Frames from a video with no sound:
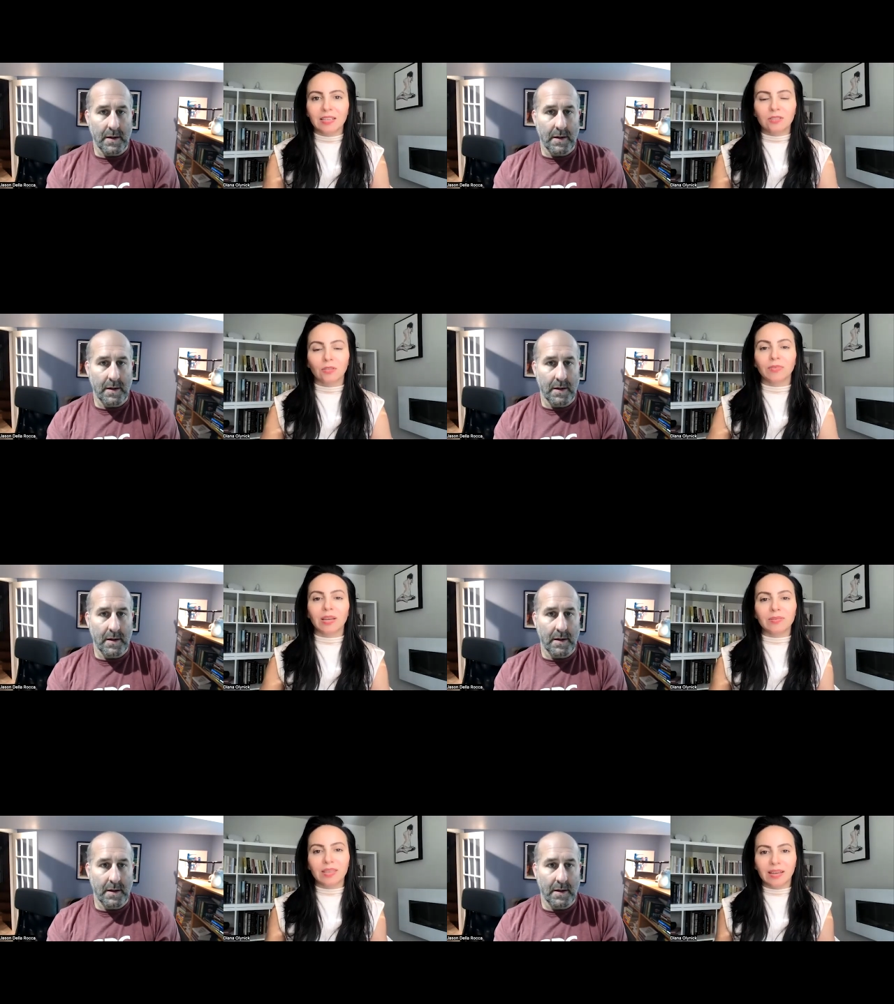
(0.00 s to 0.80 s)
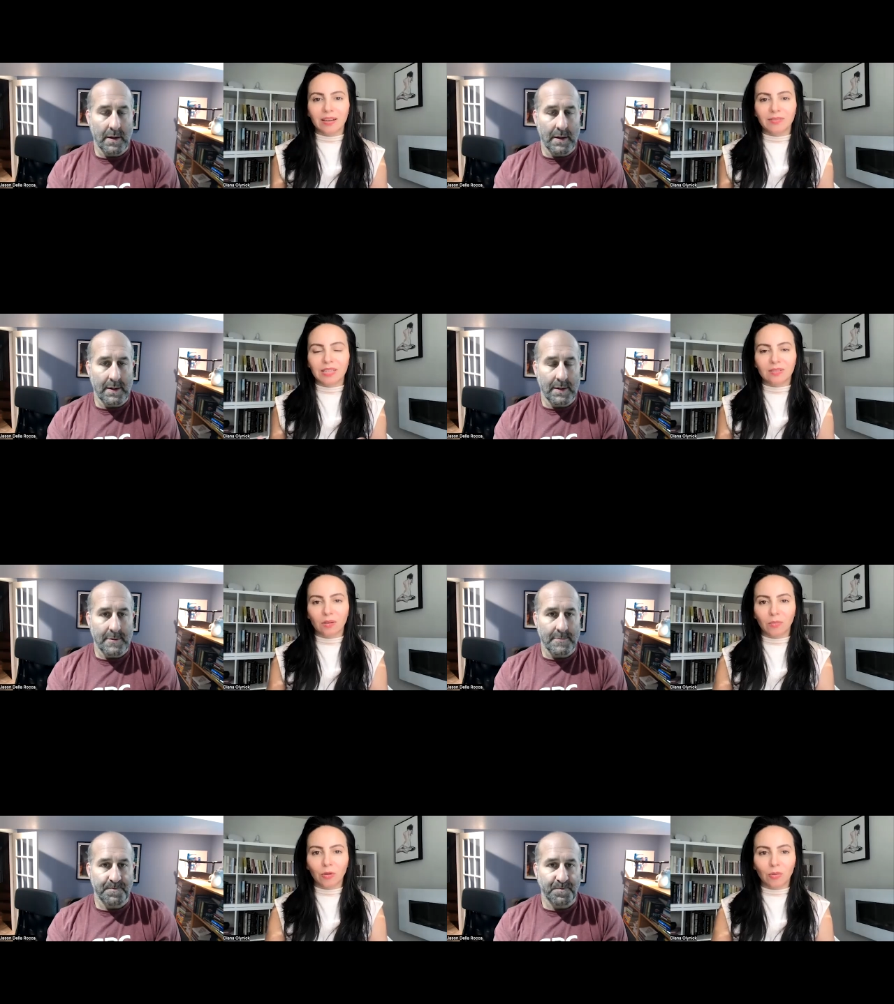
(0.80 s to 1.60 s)
Speaker 1: Sometimes they have this
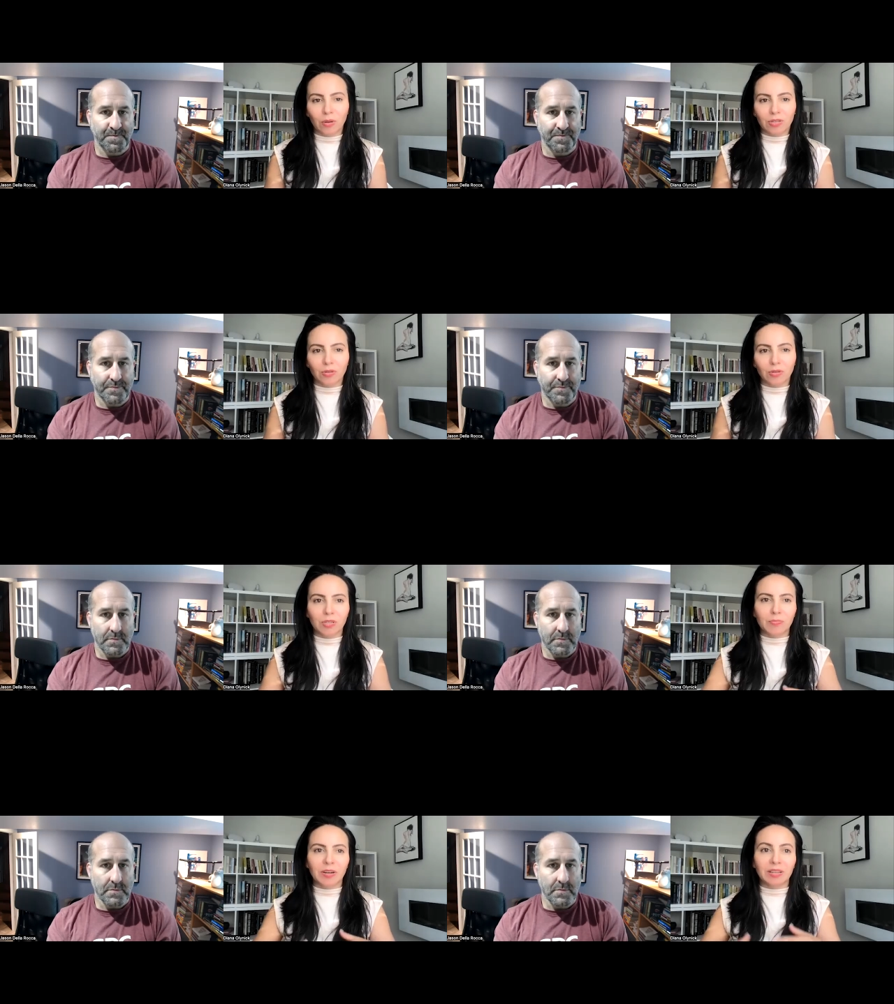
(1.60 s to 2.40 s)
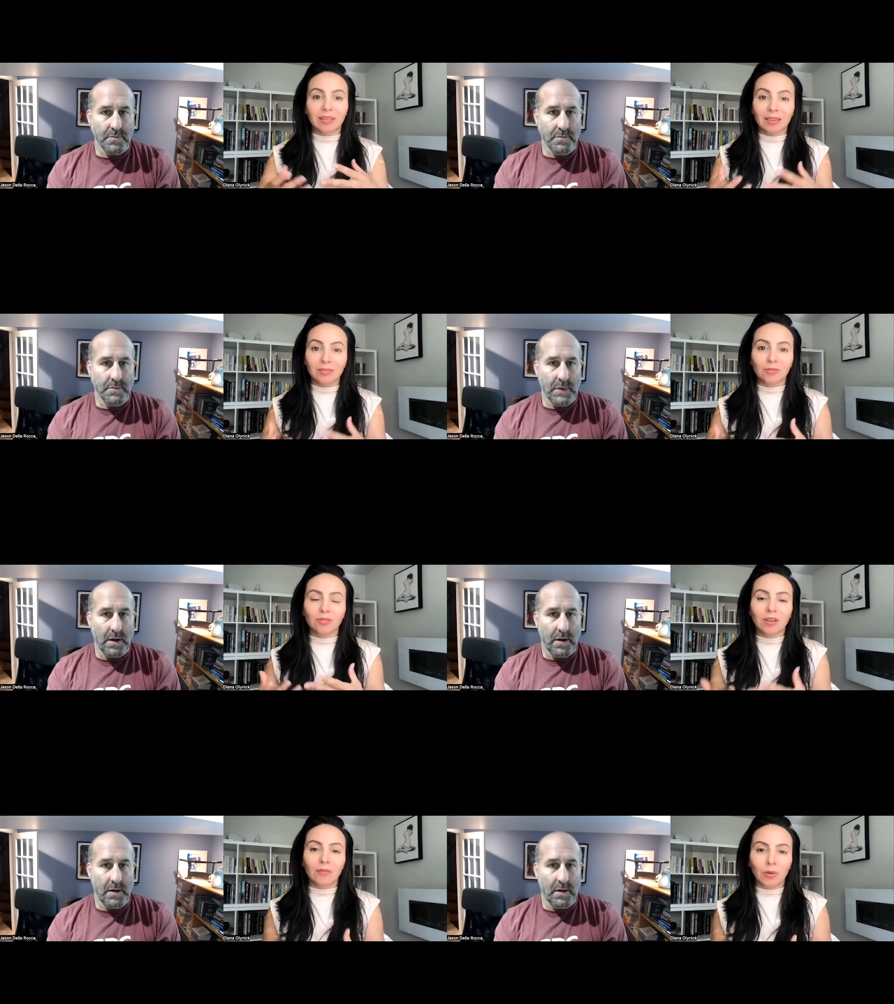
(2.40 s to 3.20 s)
common question which pertains to
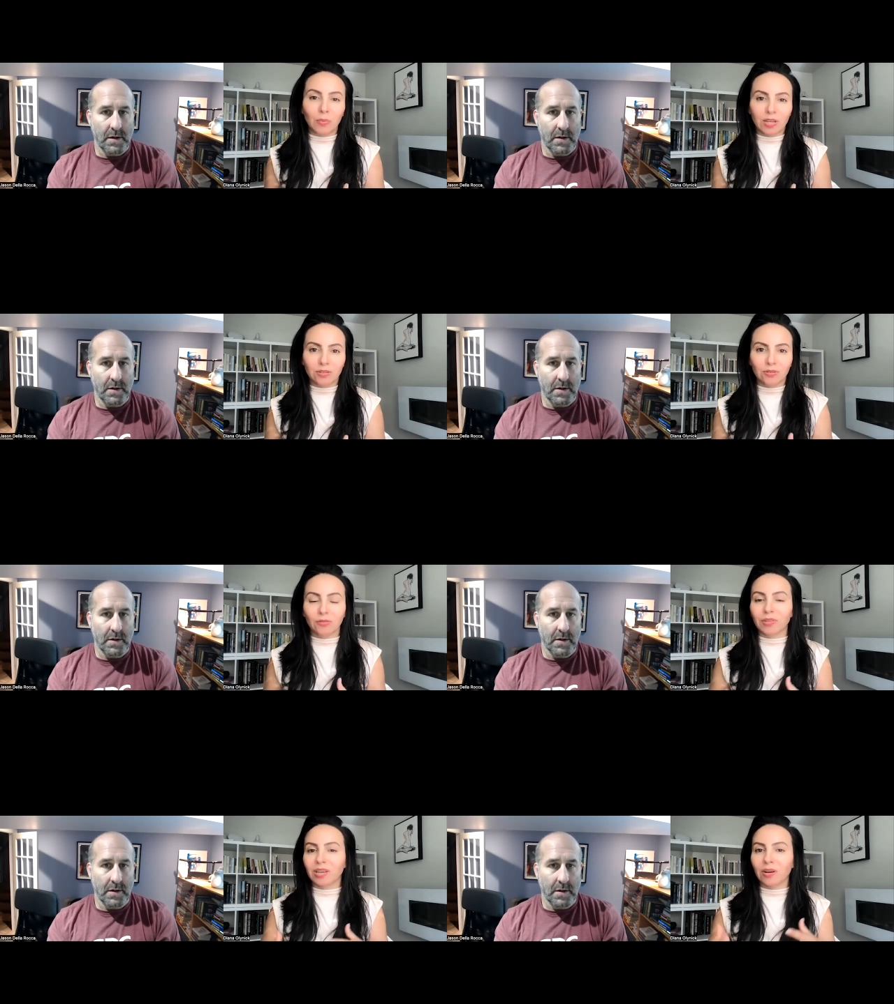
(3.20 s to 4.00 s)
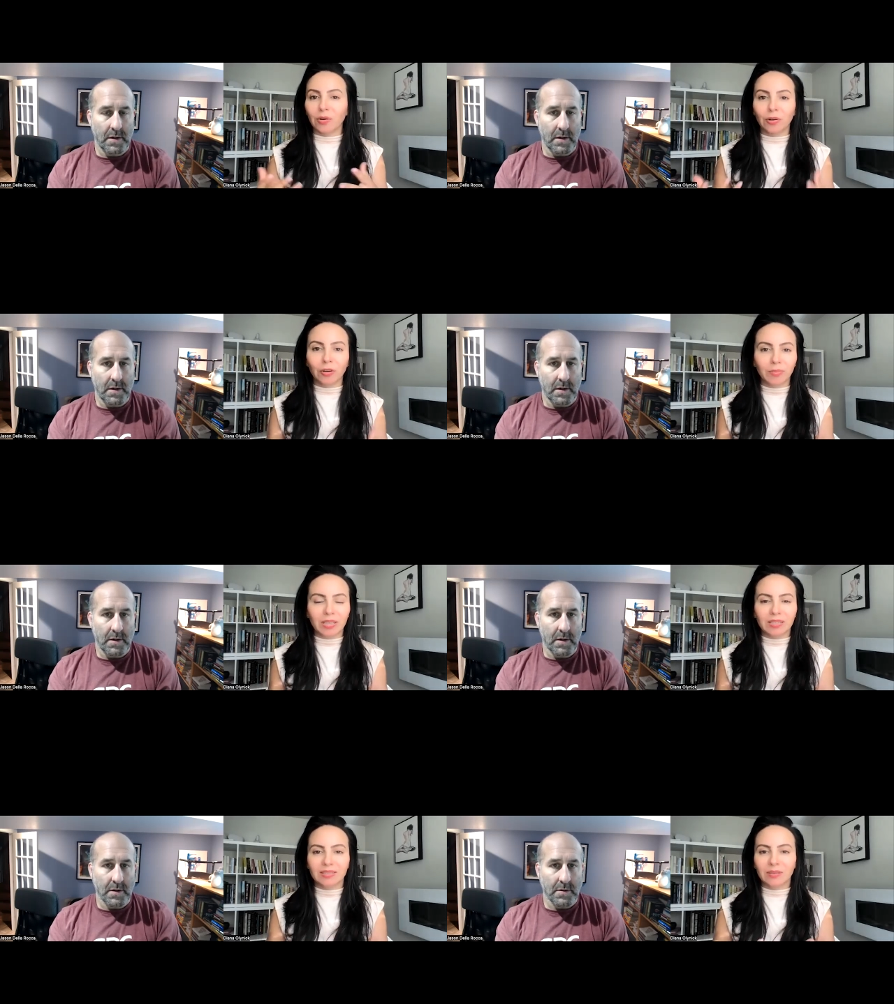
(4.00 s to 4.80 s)
the evaluation of the
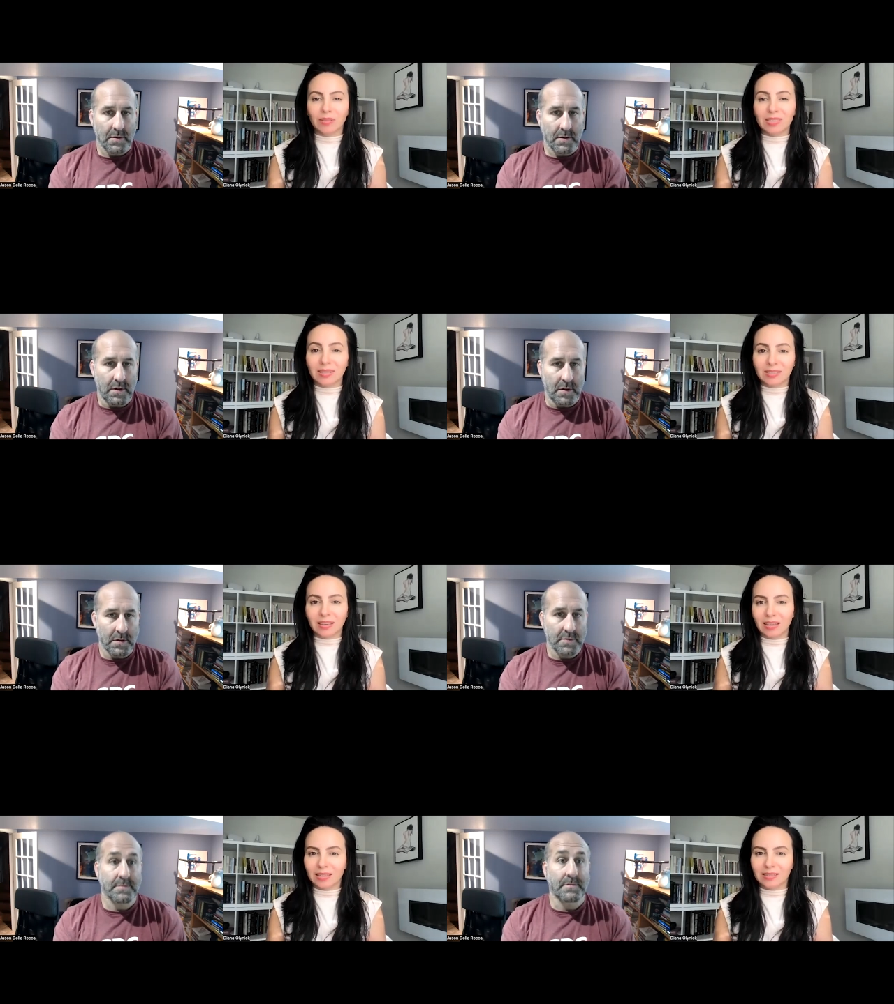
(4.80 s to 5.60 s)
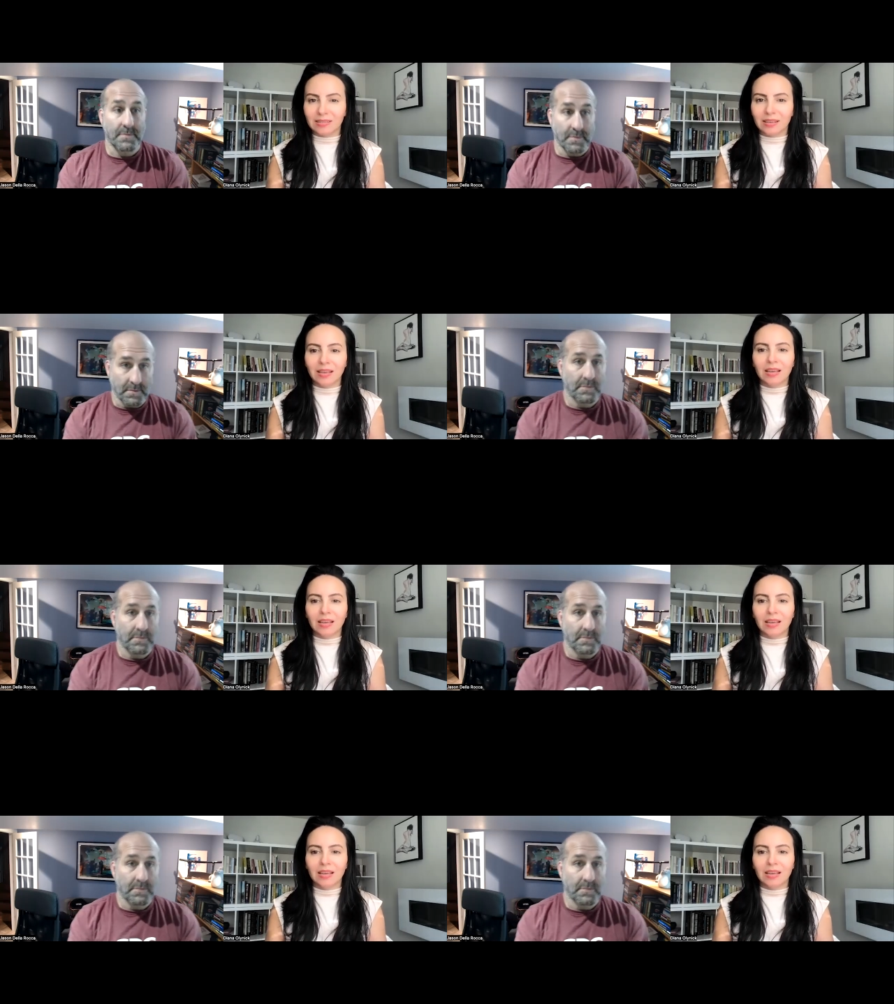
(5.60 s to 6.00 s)
economics, the business case,